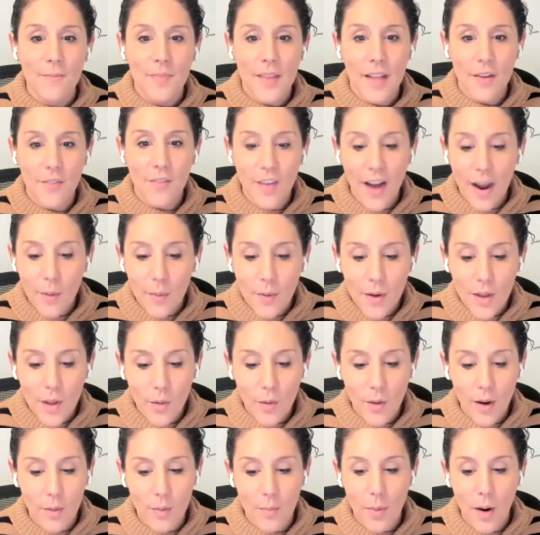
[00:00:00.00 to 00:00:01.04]
If I were you,
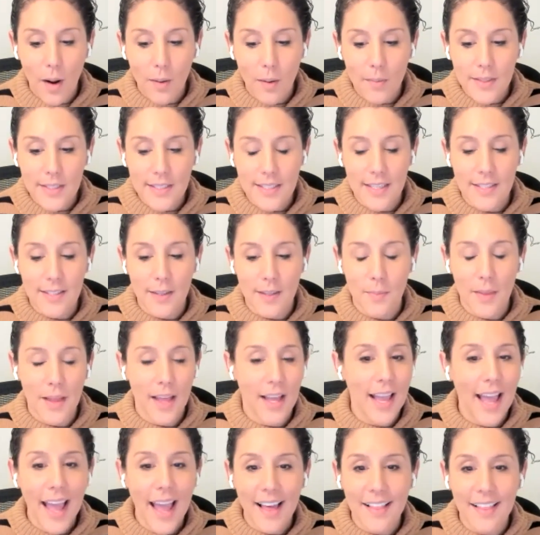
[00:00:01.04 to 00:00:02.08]
I would probably say something
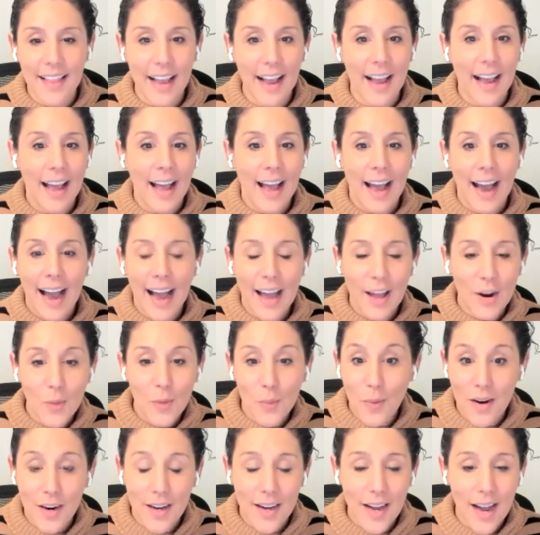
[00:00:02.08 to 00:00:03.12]
like, hey, like, I don't
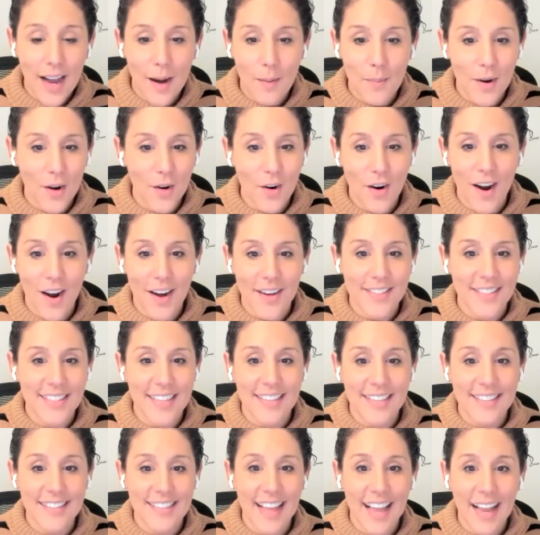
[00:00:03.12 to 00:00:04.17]
want to come across
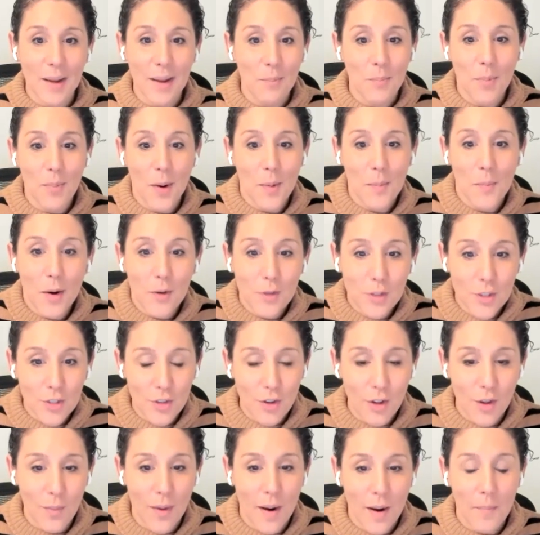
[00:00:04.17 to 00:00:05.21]
as like
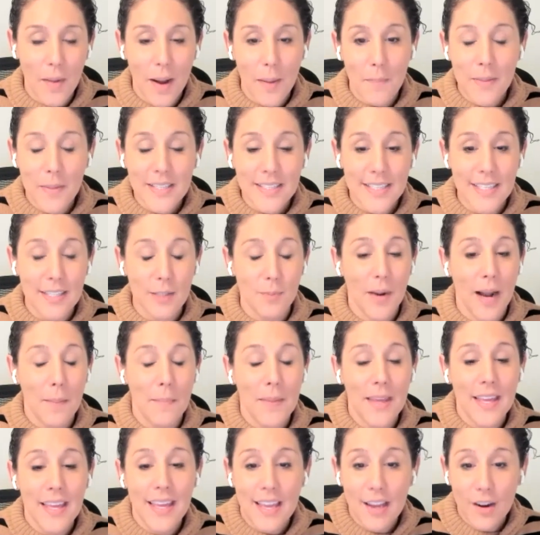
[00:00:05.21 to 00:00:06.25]
promotional around my business, but I'm
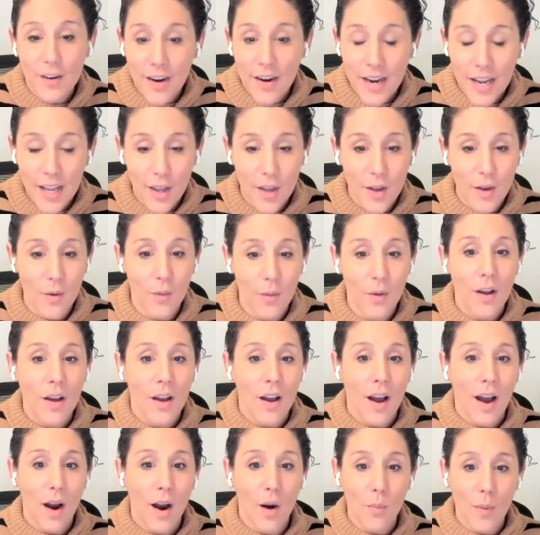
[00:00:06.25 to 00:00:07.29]
hearing you
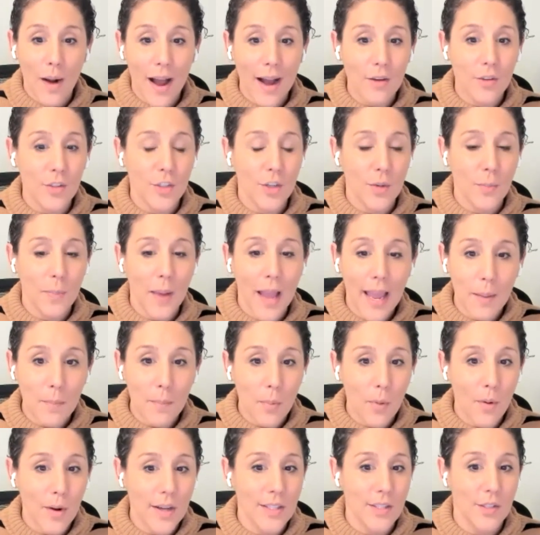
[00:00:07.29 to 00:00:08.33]
around your
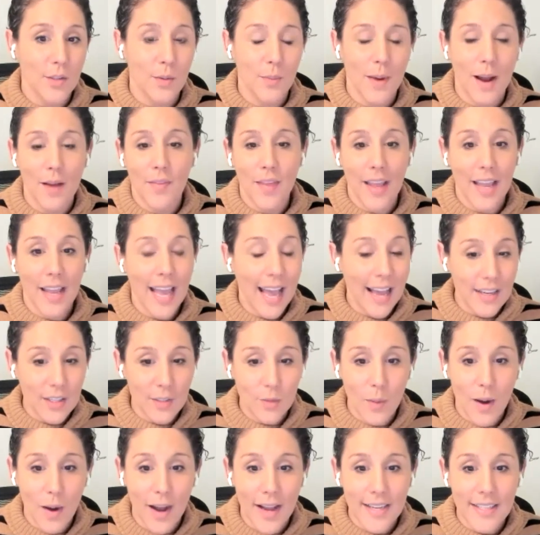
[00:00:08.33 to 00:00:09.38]
pain points around like
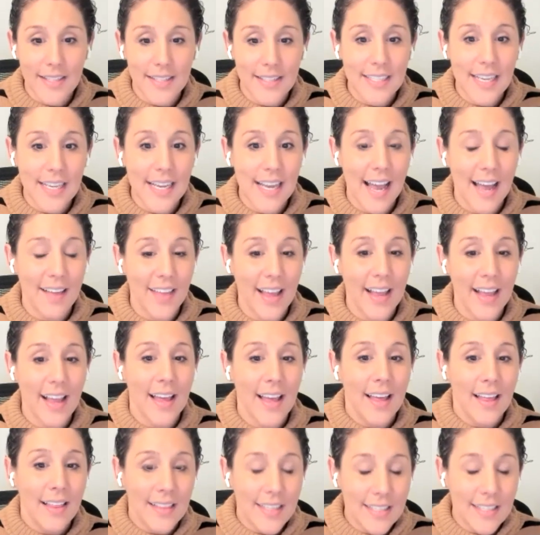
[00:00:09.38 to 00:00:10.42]
X, Y, and Z. And like,
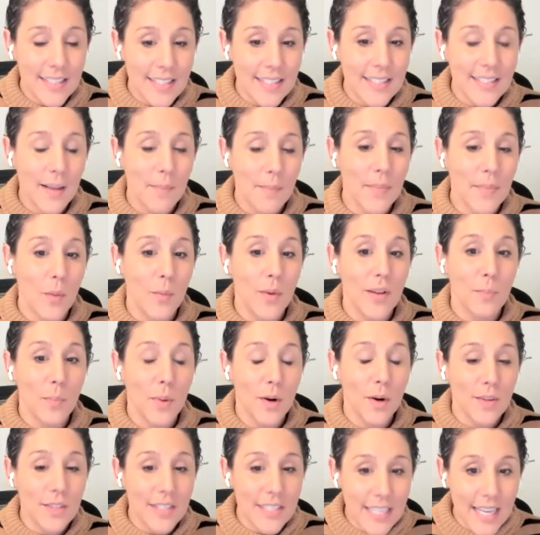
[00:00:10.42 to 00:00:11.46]
this is something we
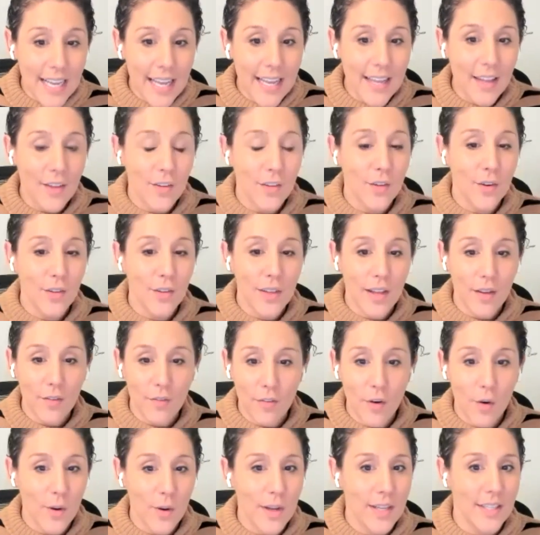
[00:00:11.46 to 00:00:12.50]
particularly
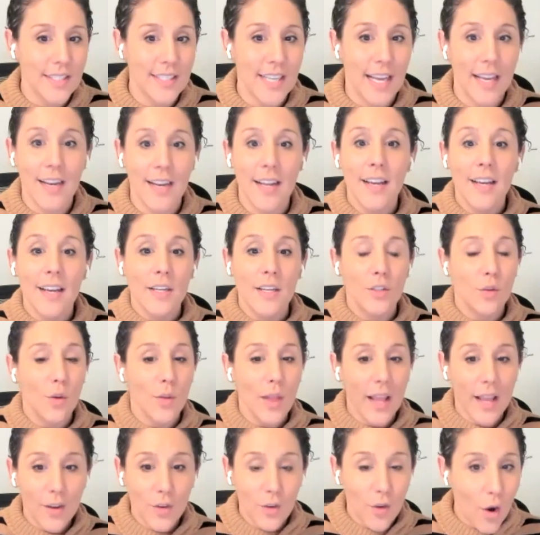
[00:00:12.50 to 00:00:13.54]
focus in. So
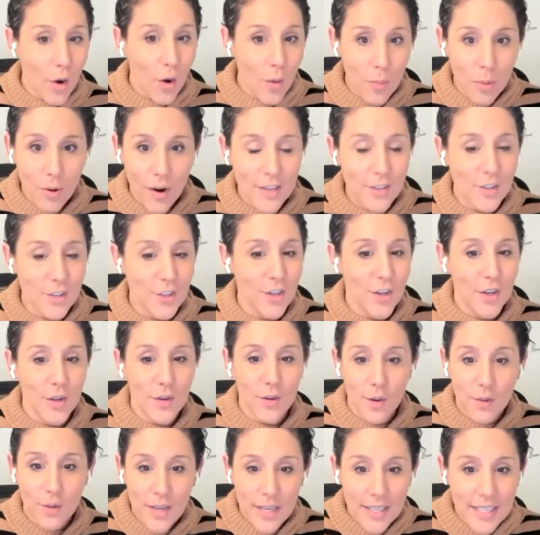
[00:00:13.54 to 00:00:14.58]
like no pressure, you
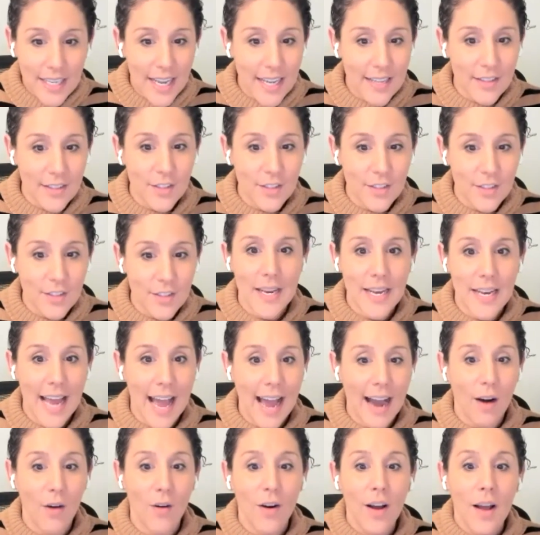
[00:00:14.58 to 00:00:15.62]
don't need to answer me
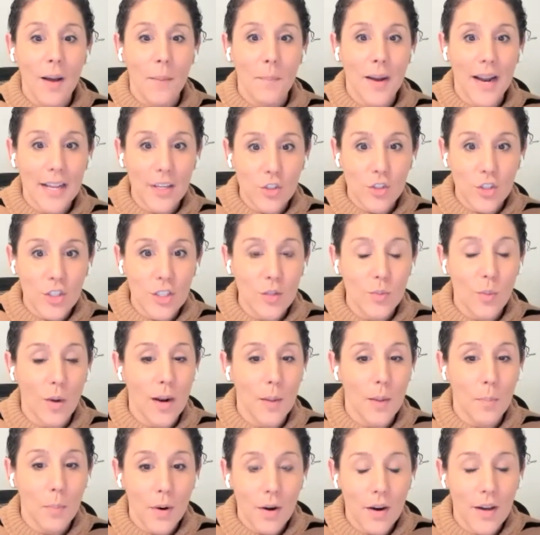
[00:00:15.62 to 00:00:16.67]
now, but I just want
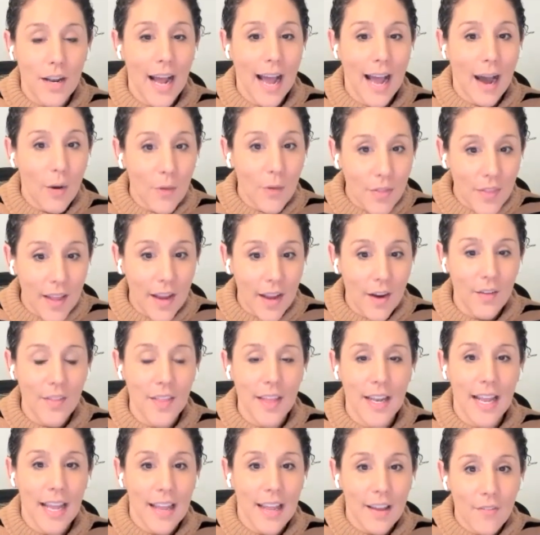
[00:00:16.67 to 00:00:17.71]
to put out there
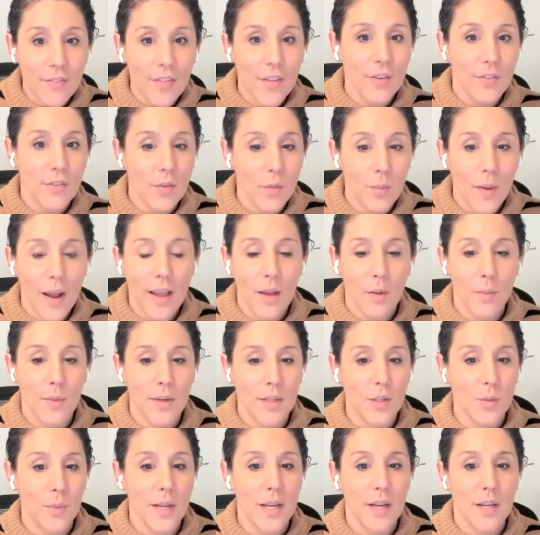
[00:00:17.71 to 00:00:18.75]
that if there's a way in
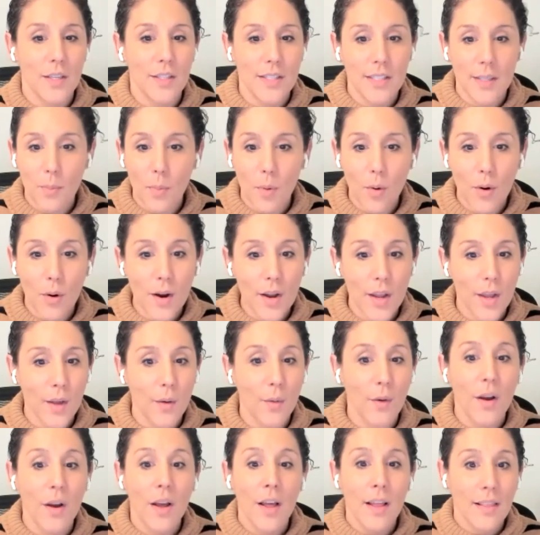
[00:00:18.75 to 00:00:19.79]
which we could support
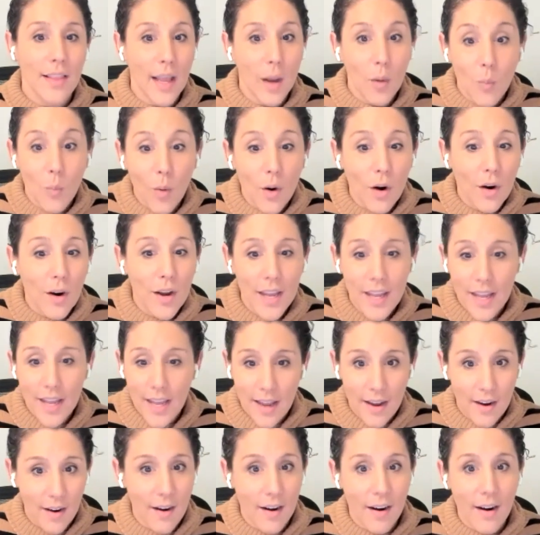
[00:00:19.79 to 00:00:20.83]
you, like we're
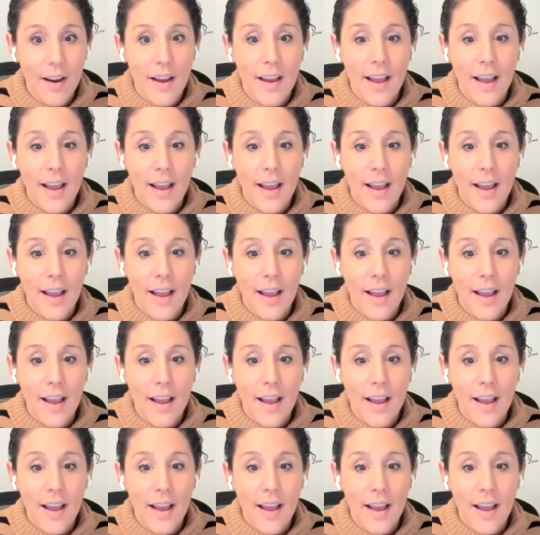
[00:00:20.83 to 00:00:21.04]
here.